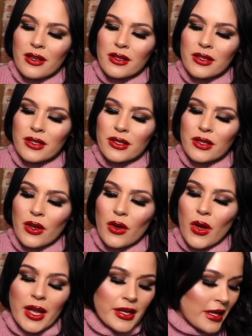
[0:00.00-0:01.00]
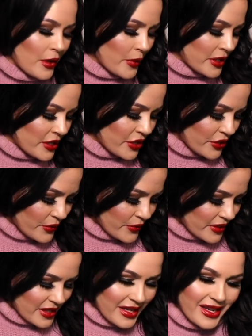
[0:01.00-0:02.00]
So I can't wait to
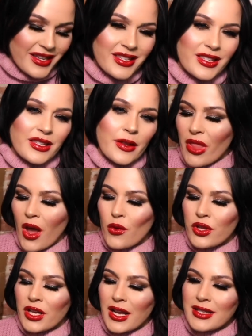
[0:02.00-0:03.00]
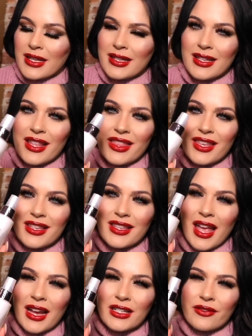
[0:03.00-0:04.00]
use this. Oh look guys, they sent this
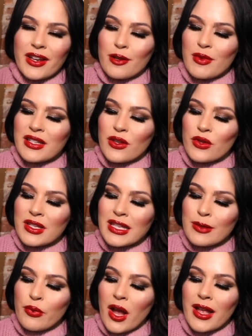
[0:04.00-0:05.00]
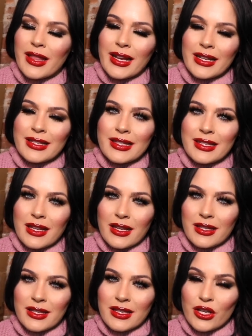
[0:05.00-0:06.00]
activating mist. So this is probably like a,
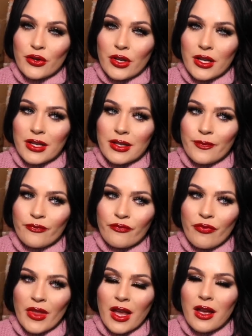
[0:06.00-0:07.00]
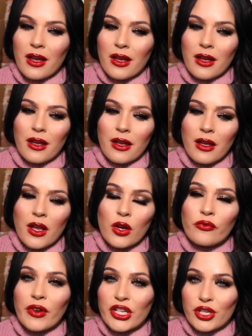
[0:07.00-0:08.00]
a, ser a, a
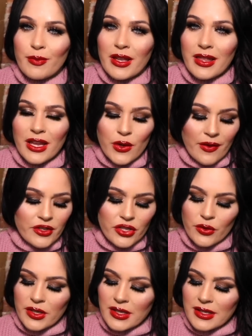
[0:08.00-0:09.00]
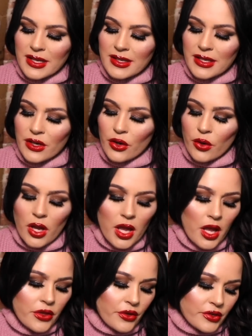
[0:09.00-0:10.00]
regimen that you have to do because it says here
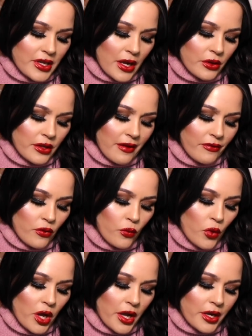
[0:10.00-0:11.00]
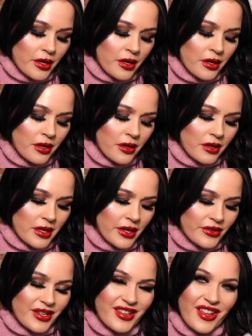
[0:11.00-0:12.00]
there's like level 1,
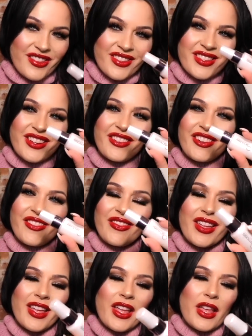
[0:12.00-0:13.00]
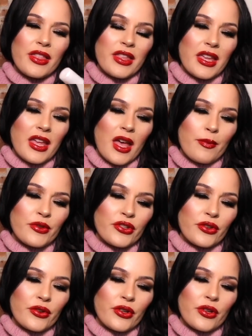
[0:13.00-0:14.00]
Here's another serum the
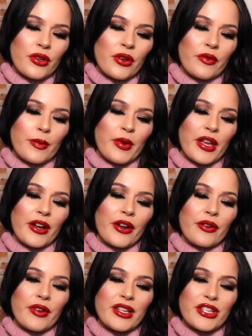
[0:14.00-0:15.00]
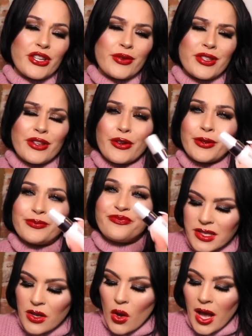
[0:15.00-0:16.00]
epidermal repair rescue serum
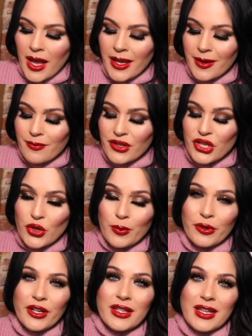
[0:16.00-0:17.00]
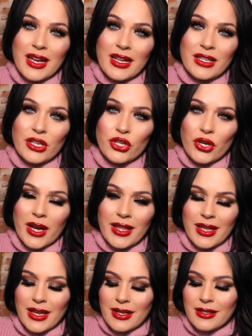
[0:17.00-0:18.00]
so i am super excited to try
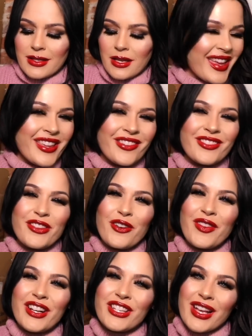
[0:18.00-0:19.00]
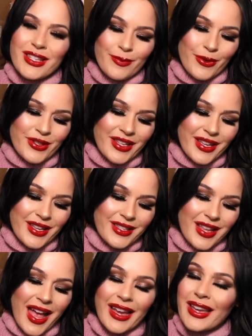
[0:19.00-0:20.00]
these thank you so much
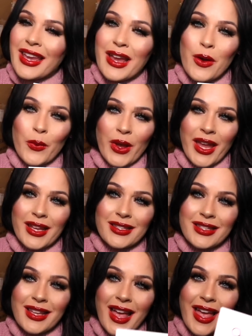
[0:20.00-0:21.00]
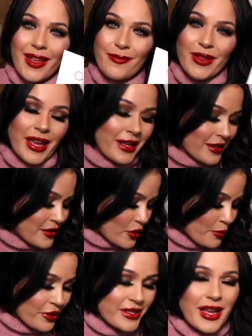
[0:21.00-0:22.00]
osmosis i can't wait i'm like
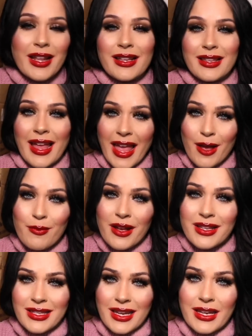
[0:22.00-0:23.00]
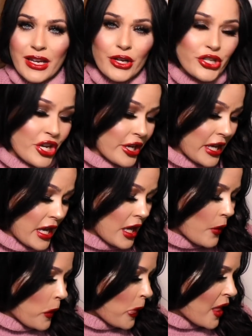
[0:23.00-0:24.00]
super excited because i am a skincare junkie
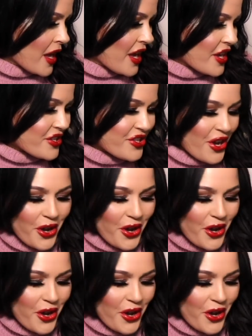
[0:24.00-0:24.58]
so